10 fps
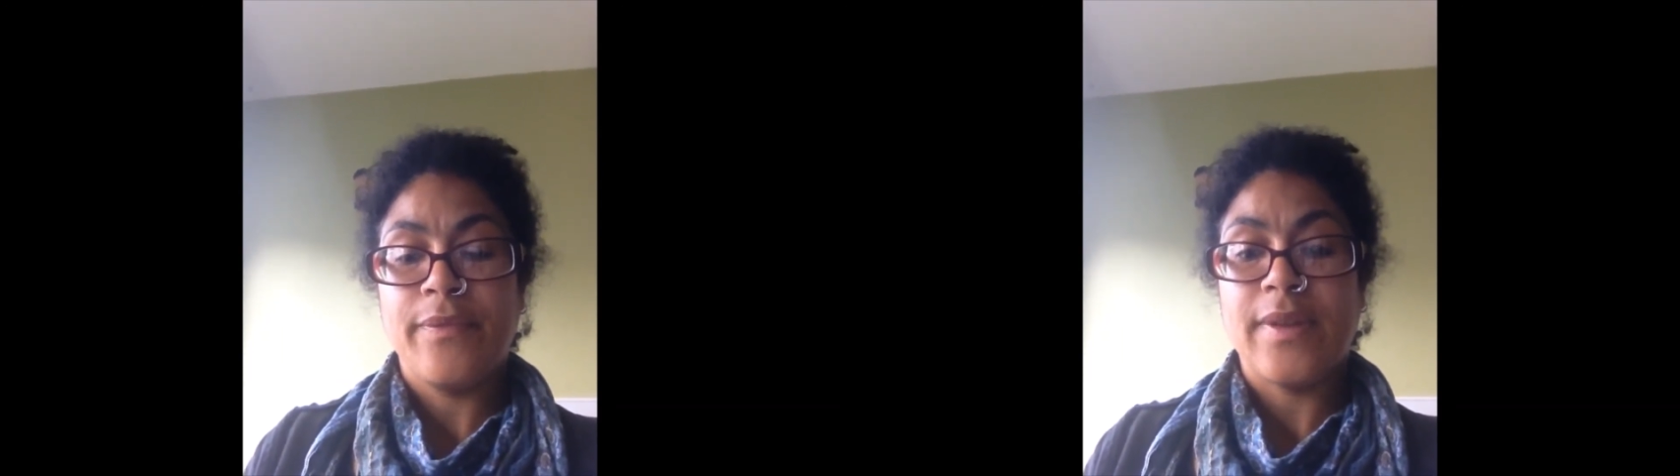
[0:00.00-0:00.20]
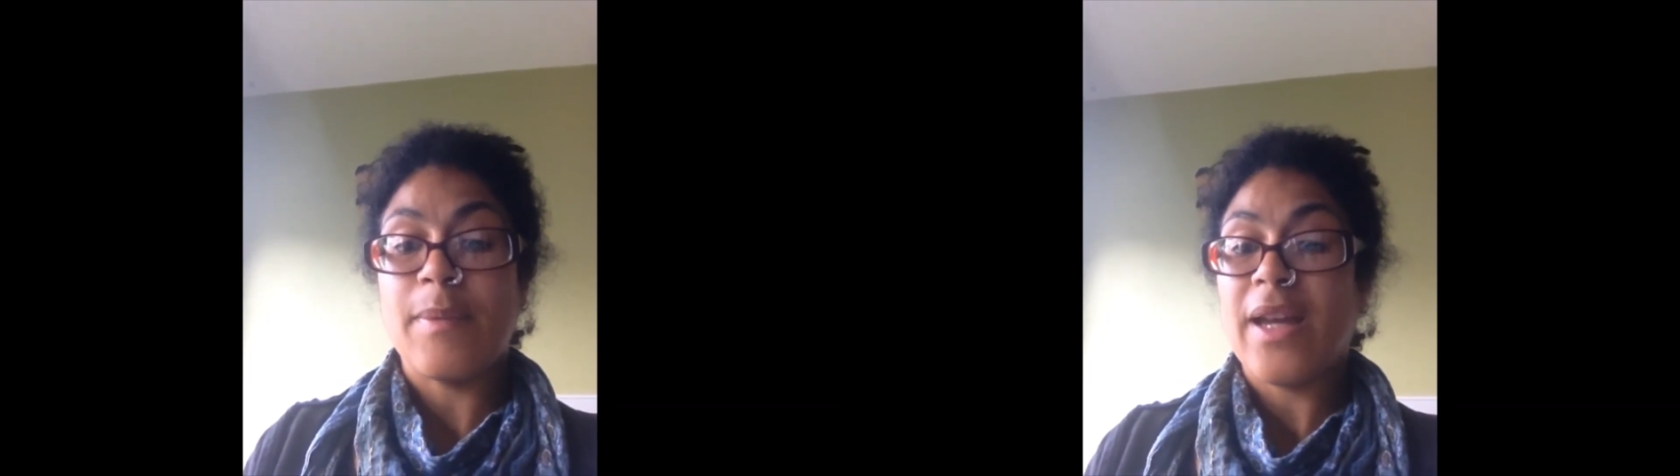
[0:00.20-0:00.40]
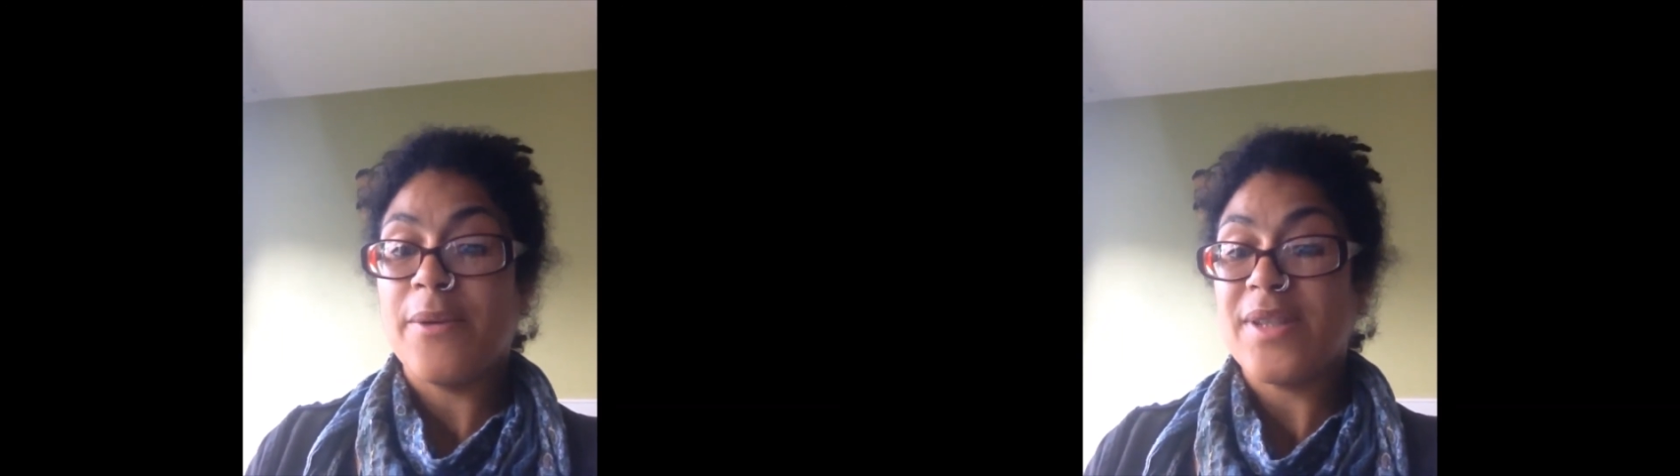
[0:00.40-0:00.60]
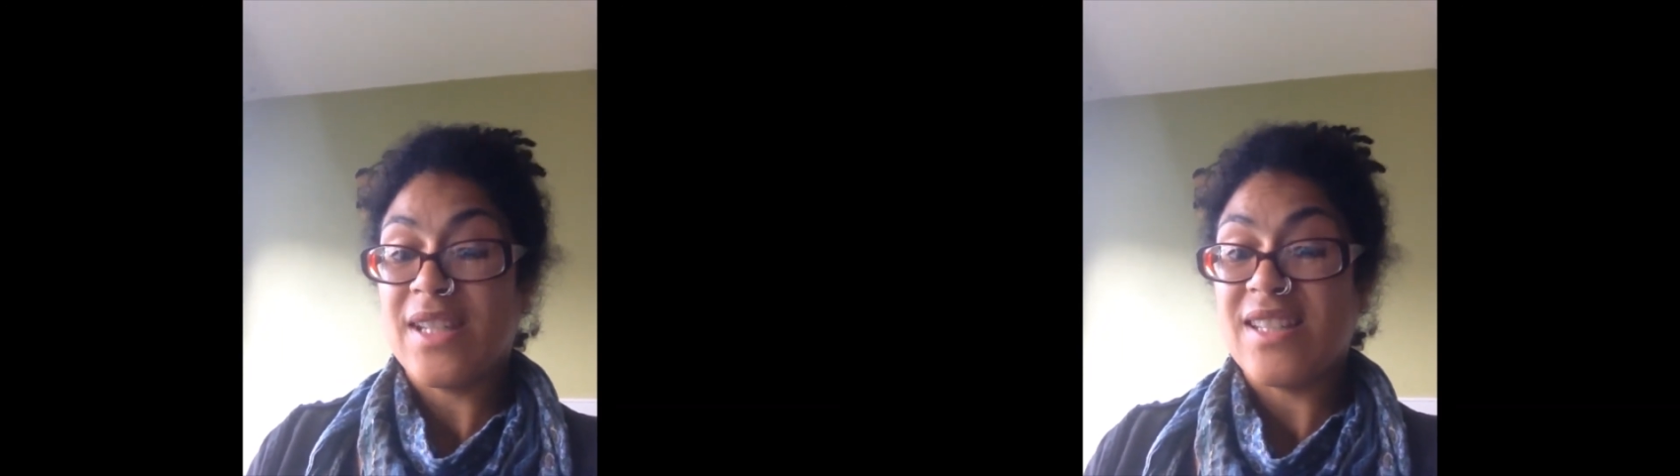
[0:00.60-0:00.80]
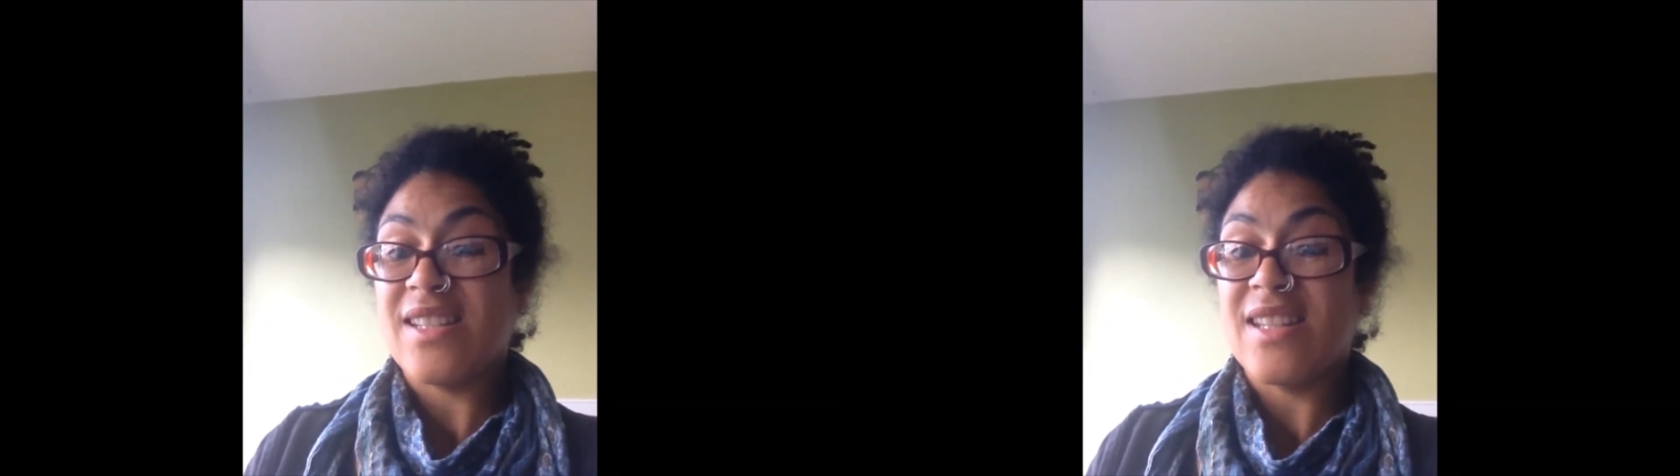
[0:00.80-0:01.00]
that my house
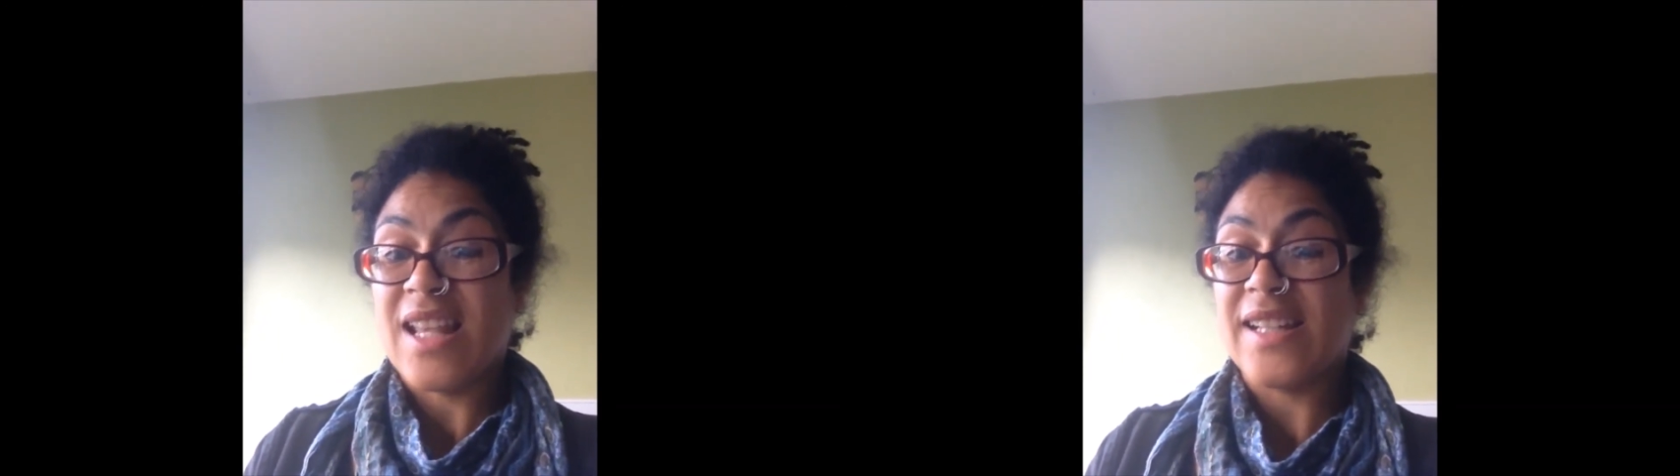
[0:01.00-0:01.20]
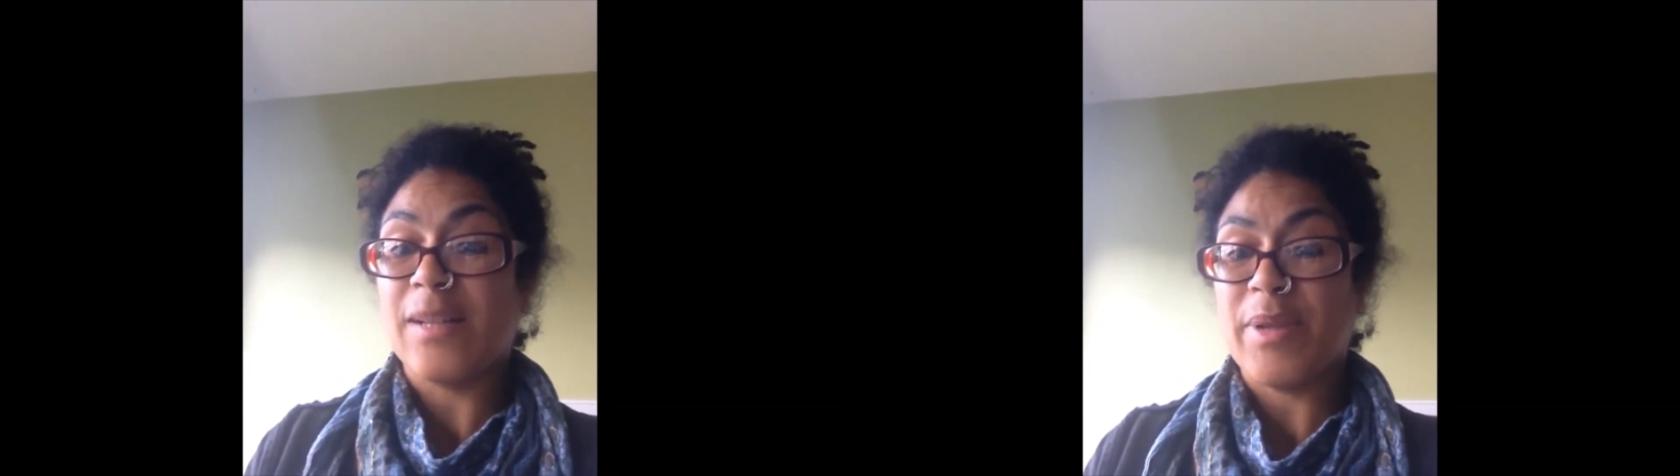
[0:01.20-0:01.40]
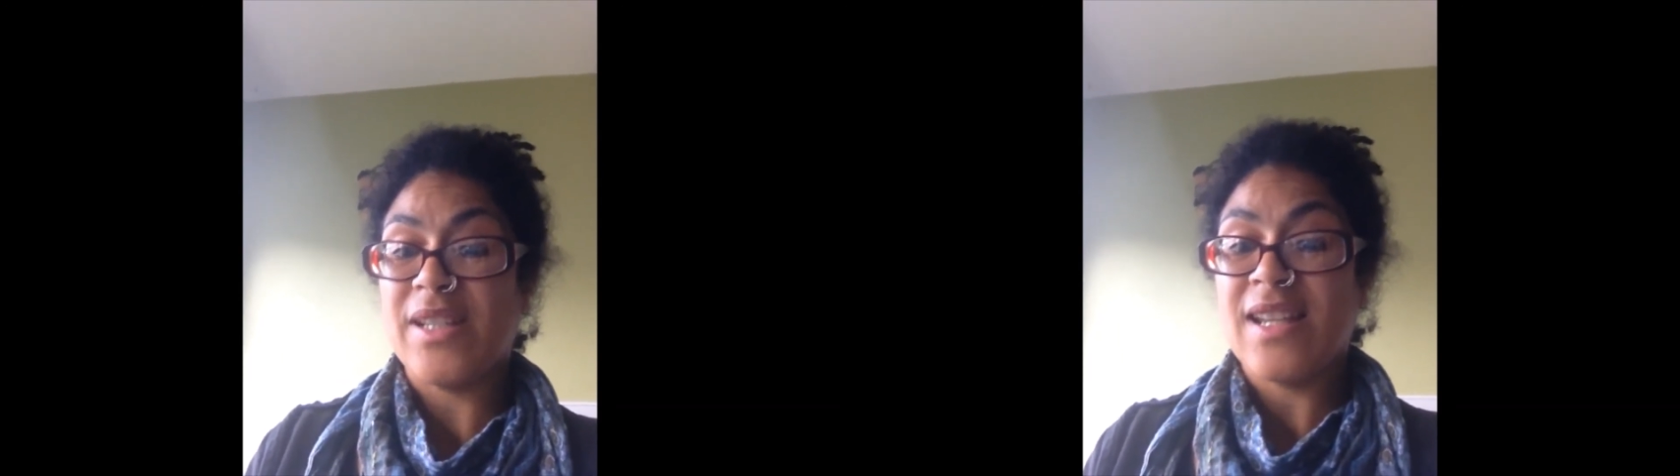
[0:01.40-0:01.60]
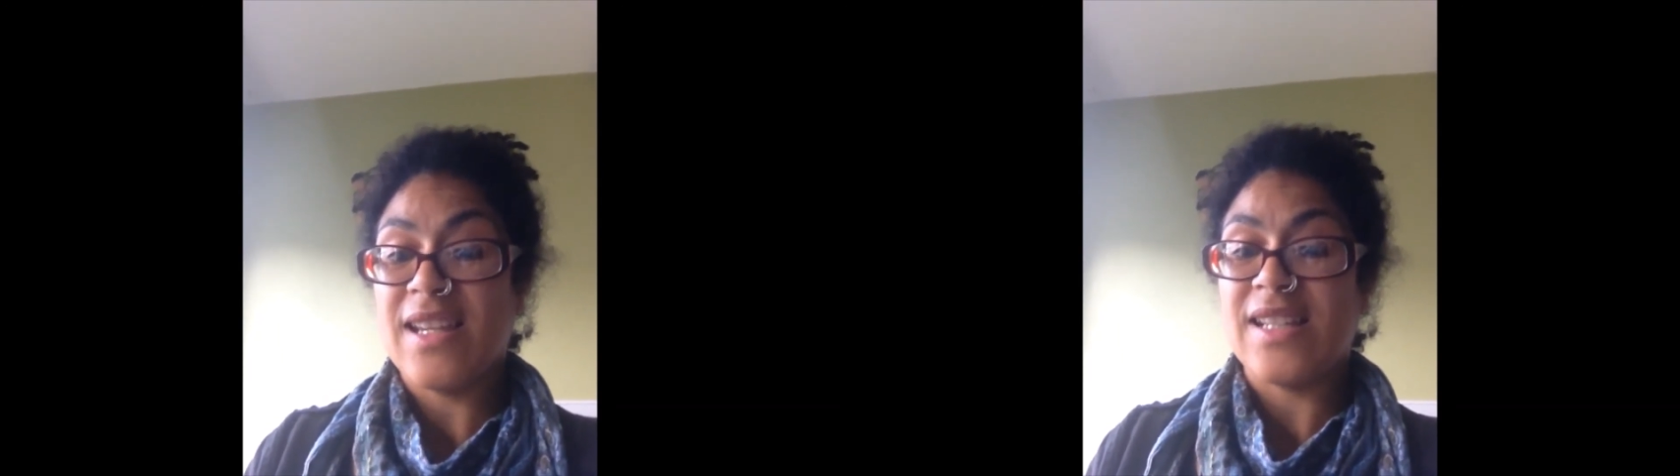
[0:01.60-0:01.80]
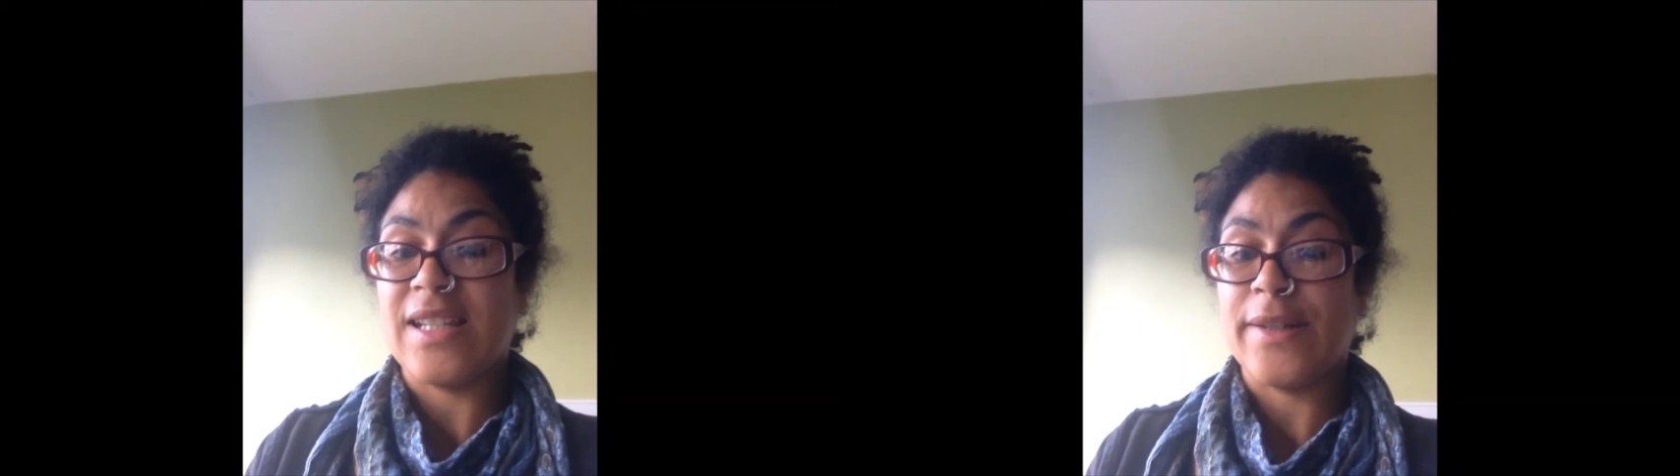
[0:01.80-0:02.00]
is that little bit
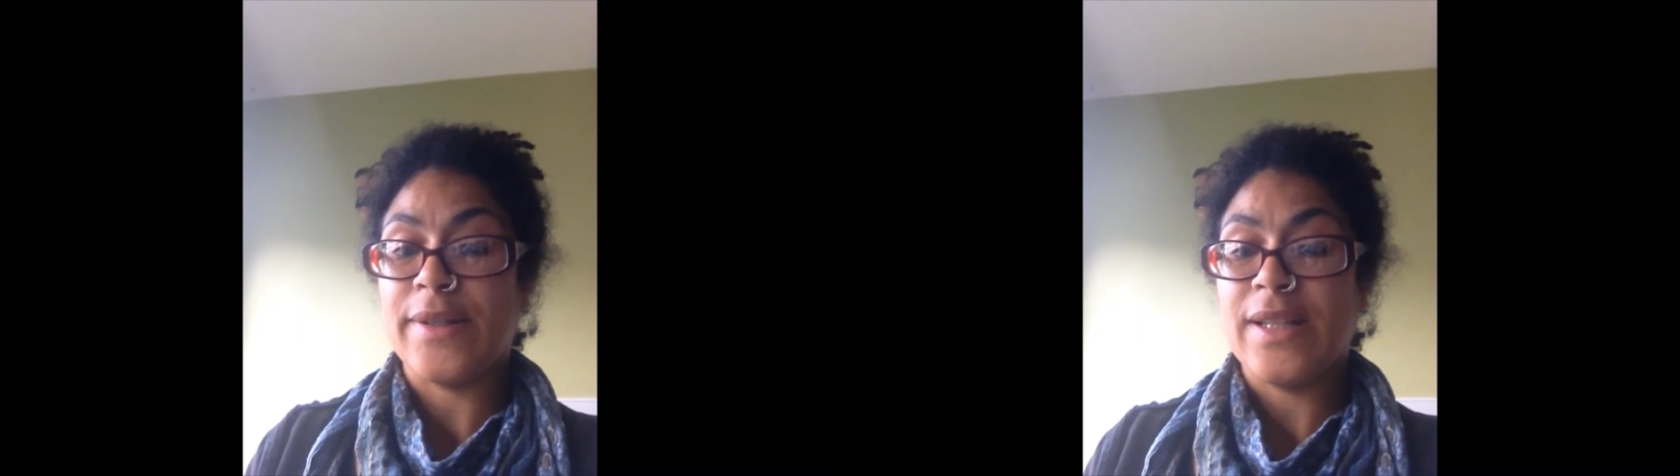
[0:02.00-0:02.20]
tidier.